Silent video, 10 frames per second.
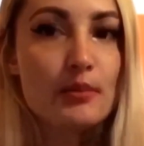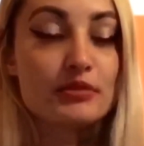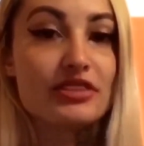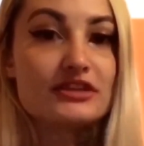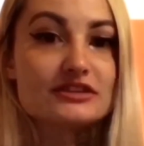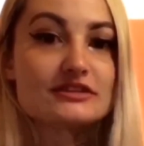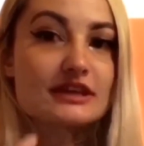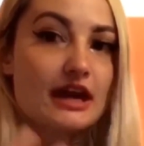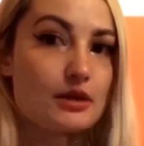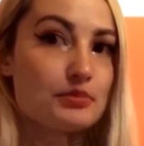but this is the
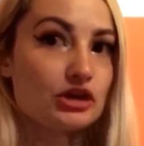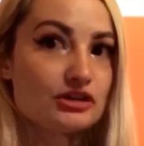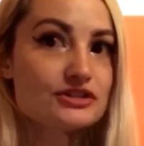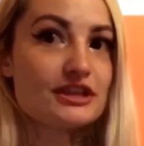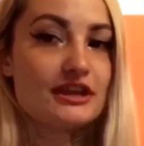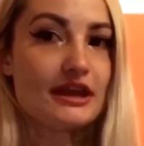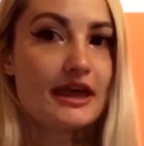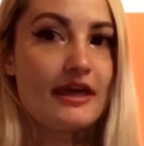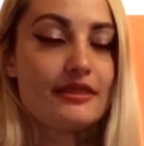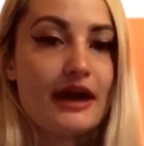kind of person
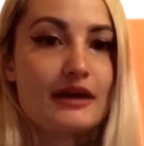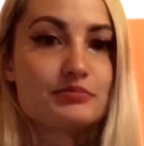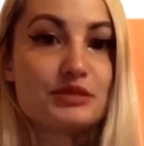that,